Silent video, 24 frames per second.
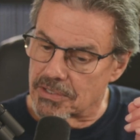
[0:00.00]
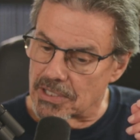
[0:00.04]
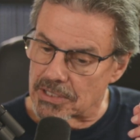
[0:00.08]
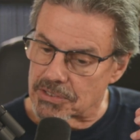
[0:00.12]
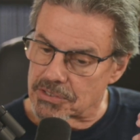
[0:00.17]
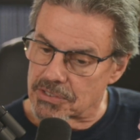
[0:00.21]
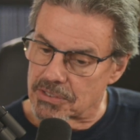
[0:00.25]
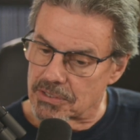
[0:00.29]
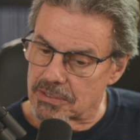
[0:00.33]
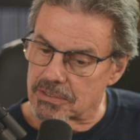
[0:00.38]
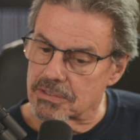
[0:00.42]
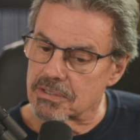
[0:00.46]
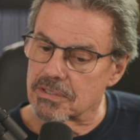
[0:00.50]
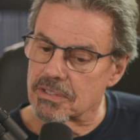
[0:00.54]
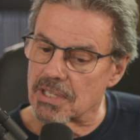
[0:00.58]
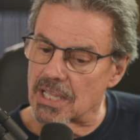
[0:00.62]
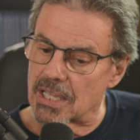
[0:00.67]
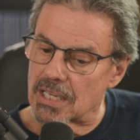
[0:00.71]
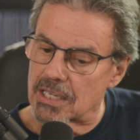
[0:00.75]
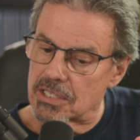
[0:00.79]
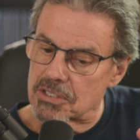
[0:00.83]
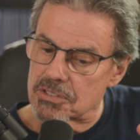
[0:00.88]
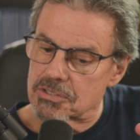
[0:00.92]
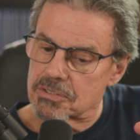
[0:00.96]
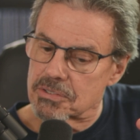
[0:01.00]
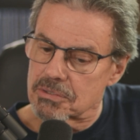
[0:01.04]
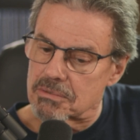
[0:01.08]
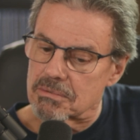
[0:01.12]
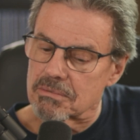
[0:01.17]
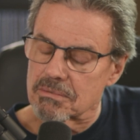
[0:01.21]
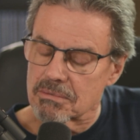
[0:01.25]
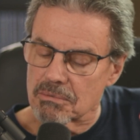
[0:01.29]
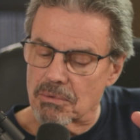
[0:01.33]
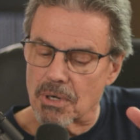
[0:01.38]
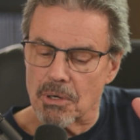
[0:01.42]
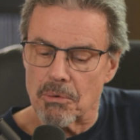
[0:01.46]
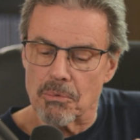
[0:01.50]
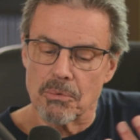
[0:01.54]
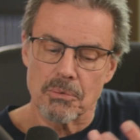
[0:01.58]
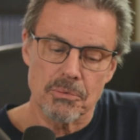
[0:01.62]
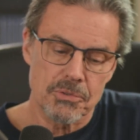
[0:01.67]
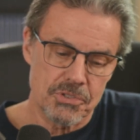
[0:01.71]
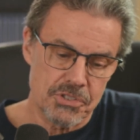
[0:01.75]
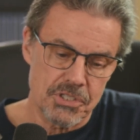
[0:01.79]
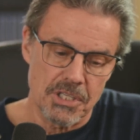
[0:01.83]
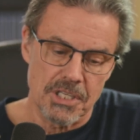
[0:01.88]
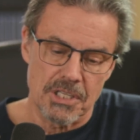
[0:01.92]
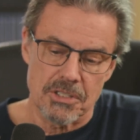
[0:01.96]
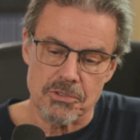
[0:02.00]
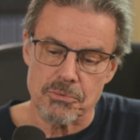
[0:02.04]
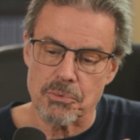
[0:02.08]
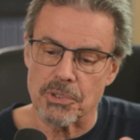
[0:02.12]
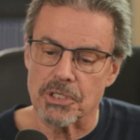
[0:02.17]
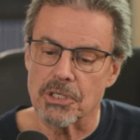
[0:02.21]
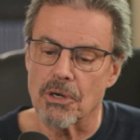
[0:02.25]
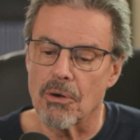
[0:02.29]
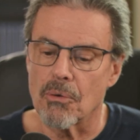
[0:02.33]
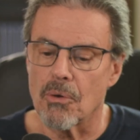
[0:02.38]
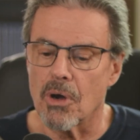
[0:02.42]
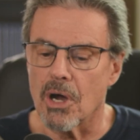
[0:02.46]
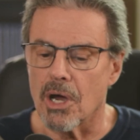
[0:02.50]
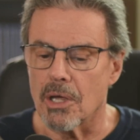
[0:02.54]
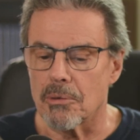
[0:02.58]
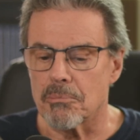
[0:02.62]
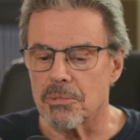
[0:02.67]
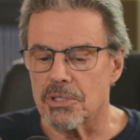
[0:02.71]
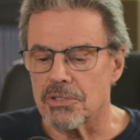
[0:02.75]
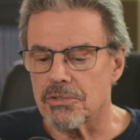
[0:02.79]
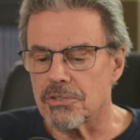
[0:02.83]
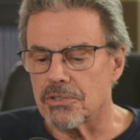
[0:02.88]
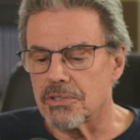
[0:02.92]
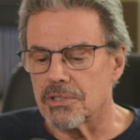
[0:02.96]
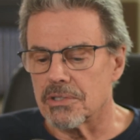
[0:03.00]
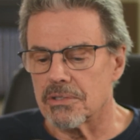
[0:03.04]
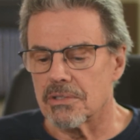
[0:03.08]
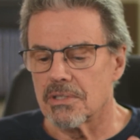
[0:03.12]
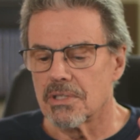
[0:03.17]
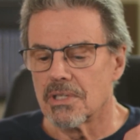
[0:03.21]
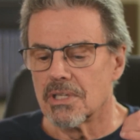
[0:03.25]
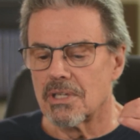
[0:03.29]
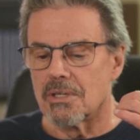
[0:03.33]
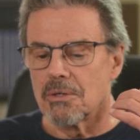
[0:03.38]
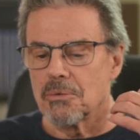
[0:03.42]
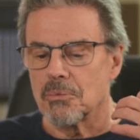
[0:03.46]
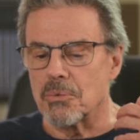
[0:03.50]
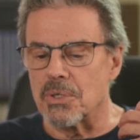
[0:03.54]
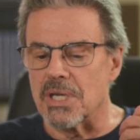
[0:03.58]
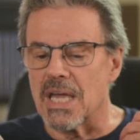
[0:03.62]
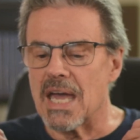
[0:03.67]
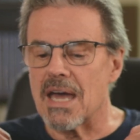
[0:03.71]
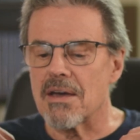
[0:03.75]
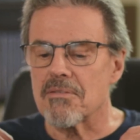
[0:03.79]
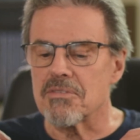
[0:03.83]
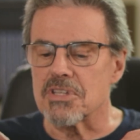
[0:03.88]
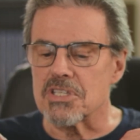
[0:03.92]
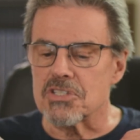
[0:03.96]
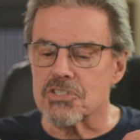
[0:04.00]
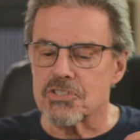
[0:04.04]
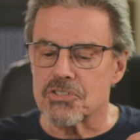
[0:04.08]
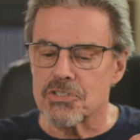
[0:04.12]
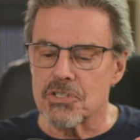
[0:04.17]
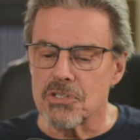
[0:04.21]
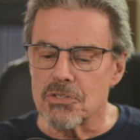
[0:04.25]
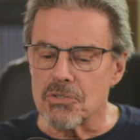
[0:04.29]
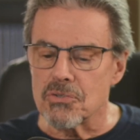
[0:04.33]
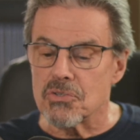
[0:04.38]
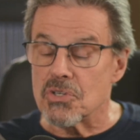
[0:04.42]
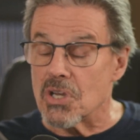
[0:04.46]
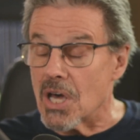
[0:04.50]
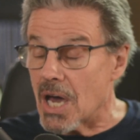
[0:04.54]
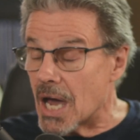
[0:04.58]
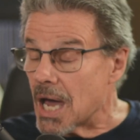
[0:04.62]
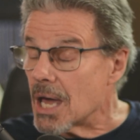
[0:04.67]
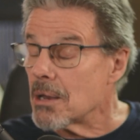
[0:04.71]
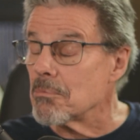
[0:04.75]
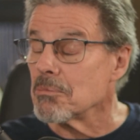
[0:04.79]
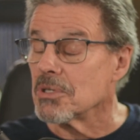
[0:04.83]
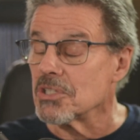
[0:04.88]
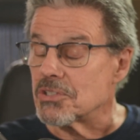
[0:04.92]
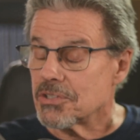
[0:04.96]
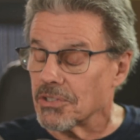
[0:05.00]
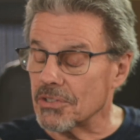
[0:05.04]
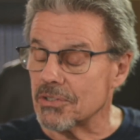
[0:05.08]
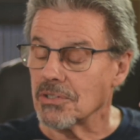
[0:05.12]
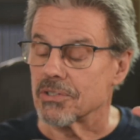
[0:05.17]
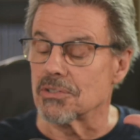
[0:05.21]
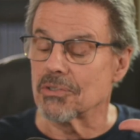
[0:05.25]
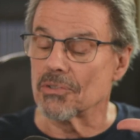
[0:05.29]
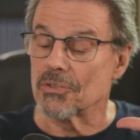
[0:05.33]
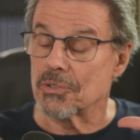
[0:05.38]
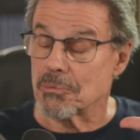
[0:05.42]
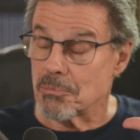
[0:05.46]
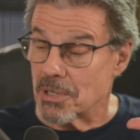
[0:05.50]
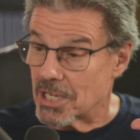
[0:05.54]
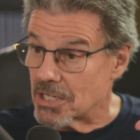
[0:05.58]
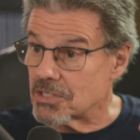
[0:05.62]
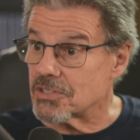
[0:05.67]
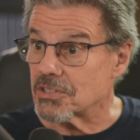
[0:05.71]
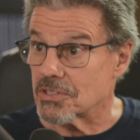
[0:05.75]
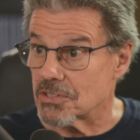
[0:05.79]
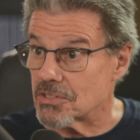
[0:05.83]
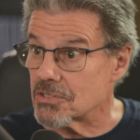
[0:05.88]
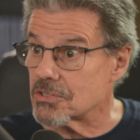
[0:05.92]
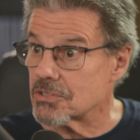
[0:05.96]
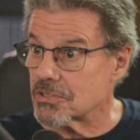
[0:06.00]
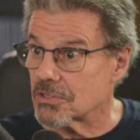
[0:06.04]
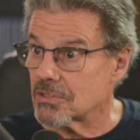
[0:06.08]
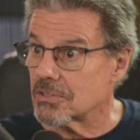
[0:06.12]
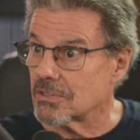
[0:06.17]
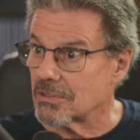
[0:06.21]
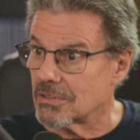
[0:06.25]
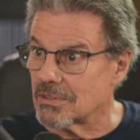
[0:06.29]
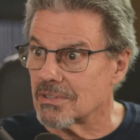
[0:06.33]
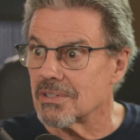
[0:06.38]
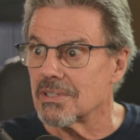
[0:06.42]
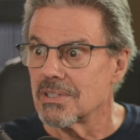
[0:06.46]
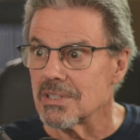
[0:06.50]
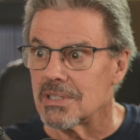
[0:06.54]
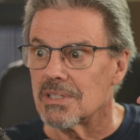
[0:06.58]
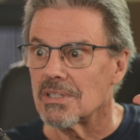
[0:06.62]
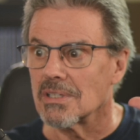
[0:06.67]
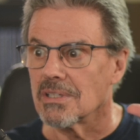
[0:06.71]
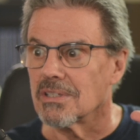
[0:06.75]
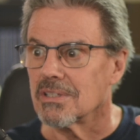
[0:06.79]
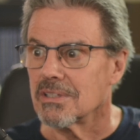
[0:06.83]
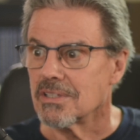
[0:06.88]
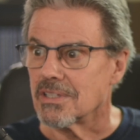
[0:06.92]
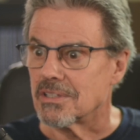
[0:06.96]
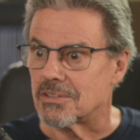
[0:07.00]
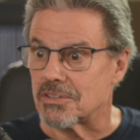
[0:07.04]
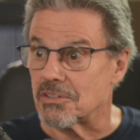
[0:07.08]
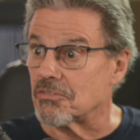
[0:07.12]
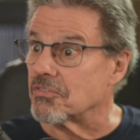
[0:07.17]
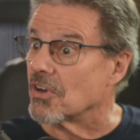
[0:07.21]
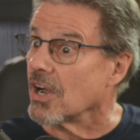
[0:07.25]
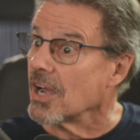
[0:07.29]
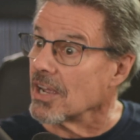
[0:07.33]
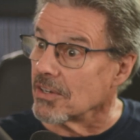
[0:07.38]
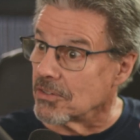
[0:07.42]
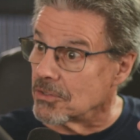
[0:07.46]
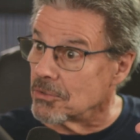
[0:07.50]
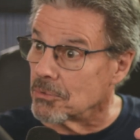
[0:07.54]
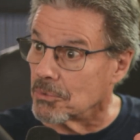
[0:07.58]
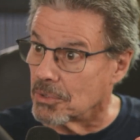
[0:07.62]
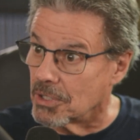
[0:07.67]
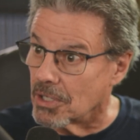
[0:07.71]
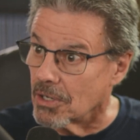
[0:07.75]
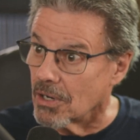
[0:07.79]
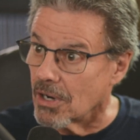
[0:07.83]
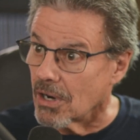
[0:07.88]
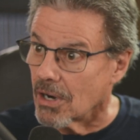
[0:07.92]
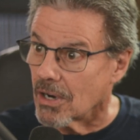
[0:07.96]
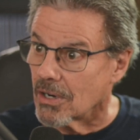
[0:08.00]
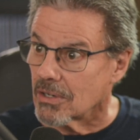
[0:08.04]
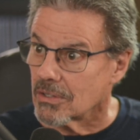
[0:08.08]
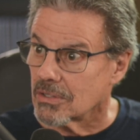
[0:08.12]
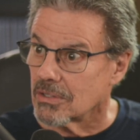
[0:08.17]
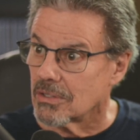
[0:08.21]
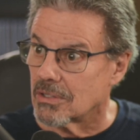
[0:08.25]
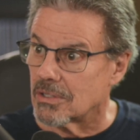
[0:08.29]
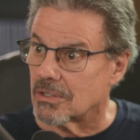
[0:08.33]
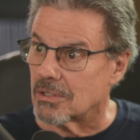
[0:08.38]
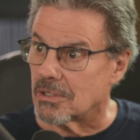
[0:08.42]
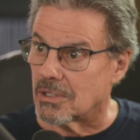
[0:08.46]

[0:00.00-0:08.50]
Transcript: that then is, well, we'll see as we go on. But we have these two non-material dimensions that define who we are.